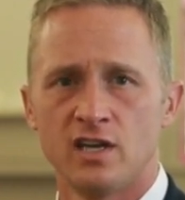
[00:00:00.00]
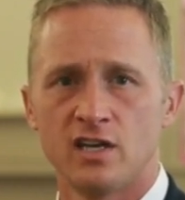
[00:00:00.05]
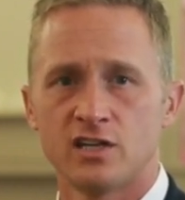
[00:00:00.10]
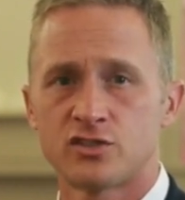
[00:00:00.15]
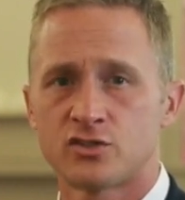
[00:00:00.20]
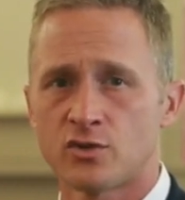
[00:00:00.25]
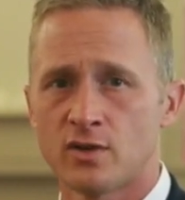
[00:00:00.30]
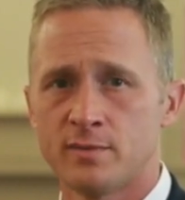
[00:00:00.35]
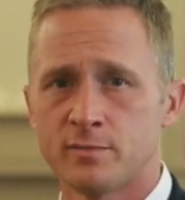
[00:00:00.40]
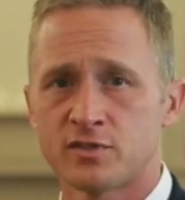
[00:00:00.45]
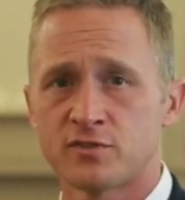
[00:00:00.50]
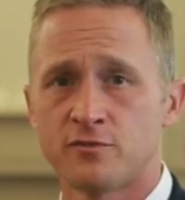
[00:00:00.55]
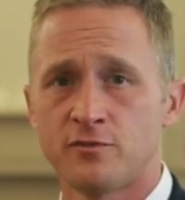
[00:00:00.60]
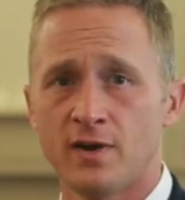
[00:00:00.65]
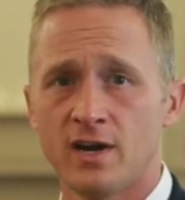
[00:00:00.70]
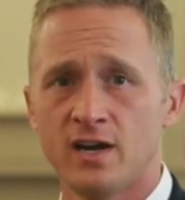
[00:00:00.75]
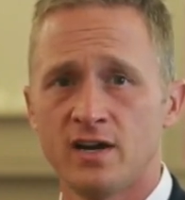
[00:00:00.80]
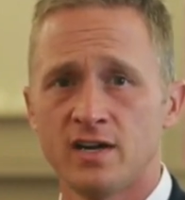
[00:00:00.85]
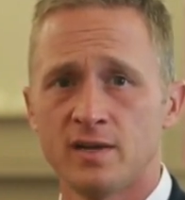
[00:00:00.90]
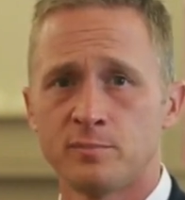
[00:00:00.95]
Extremists
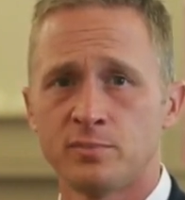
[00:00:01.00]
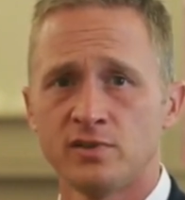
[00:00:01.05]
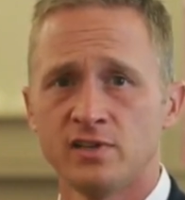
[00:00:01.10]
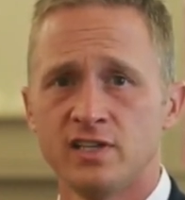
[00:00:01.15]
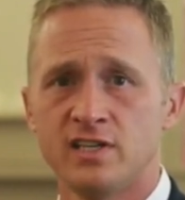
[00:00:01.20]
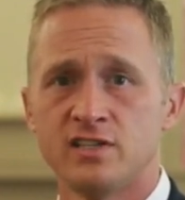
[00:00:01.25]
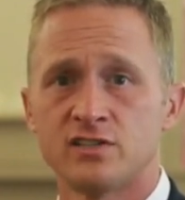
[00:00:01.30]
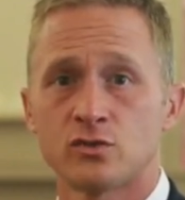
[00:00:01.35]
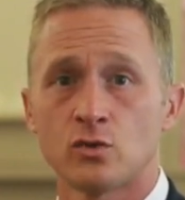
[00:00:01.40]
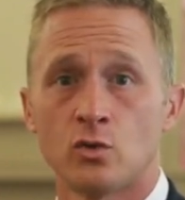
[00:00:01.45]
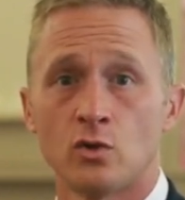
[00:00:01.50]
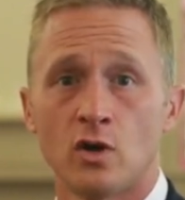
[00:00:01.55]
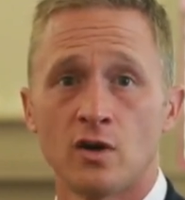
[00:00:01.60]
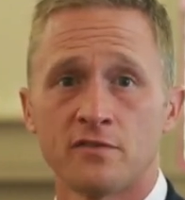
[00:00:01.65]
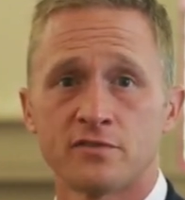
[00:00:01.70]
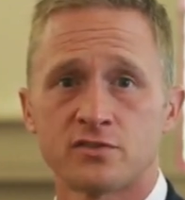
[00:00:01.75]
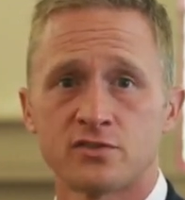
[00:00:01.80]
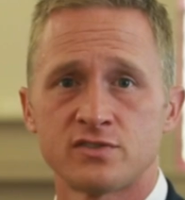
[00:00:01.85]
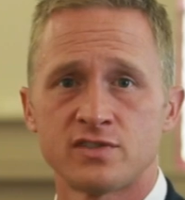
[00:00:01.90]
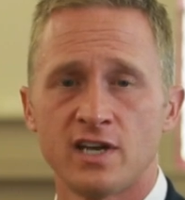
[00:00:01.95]
fired at police or
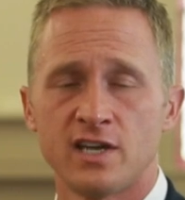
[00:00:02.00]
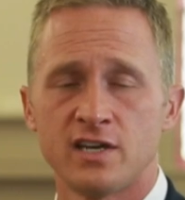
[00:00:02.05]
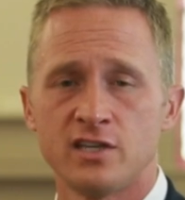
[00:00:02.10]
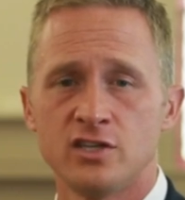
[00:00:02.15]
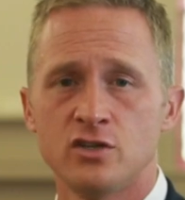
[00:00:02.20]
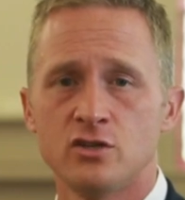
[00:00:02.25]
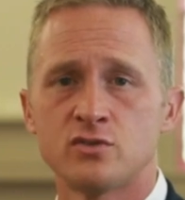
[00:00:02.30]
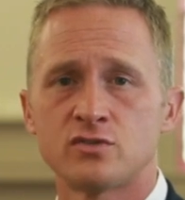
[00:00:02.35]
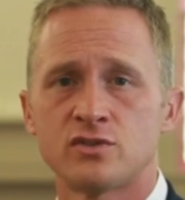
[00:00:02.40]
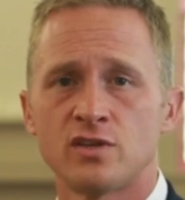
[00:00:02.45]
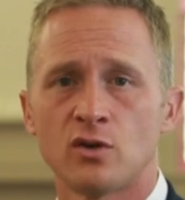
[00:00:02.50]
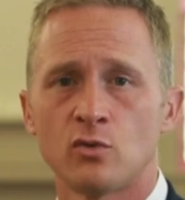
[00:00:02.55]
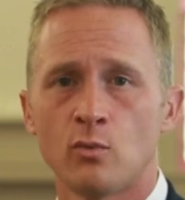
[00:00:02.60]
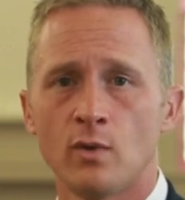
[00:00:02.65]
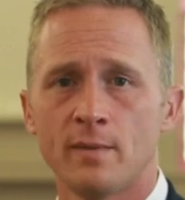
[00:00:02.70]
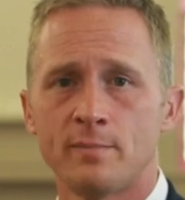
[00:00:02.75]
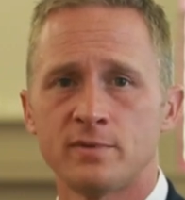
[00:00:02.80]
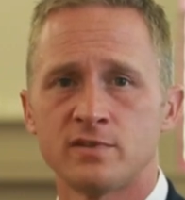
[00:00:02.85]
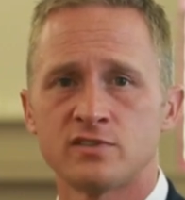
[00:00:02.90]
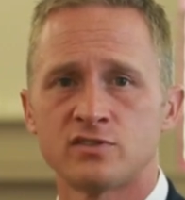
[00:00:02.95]
officers had to use their
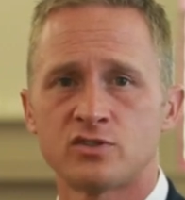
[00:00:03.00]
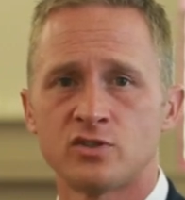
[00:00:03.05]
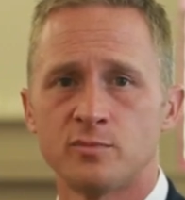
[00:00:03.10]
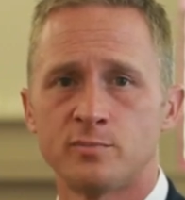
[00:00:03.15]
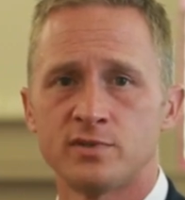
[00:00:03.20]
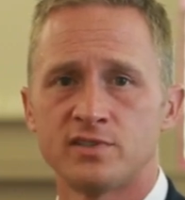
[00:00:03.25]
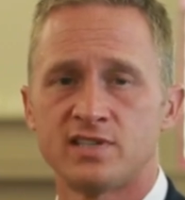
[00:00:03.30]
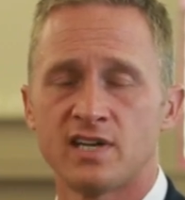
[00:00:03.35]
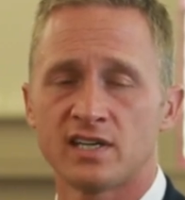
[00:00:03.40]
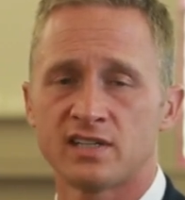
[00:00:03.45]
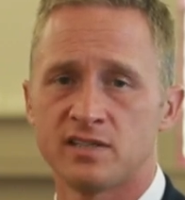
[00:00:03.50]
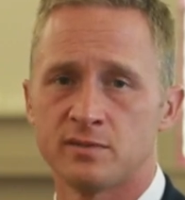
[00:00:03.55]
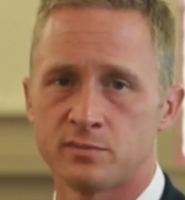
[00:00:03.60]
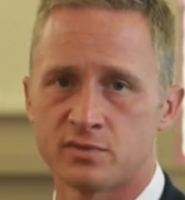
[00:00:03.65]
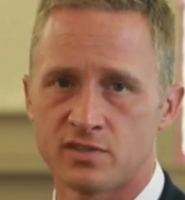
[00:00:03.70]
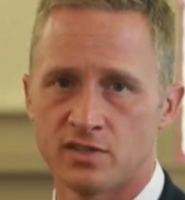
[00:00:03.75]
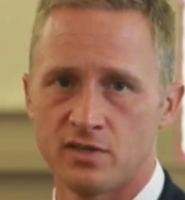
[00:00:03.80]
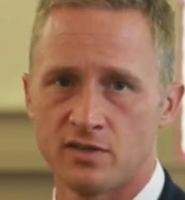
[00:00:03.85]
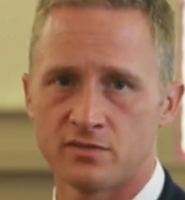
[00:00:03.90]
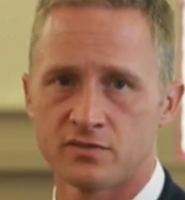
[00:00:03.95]
weapons to protect
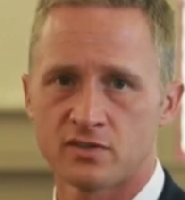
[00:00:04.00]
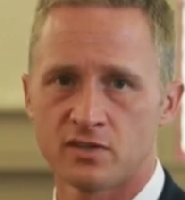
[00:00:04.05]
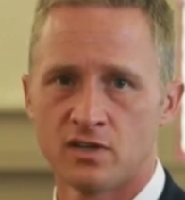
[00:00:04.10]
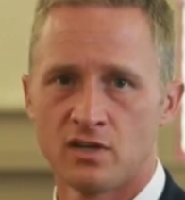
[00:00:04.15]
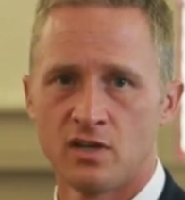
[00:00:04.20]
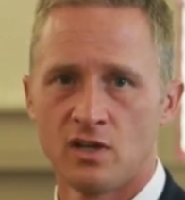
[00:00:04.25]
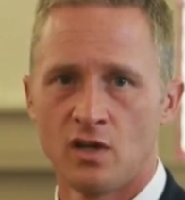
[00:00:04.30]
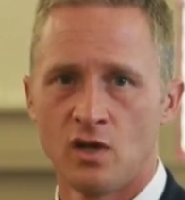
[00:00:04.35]
themselves.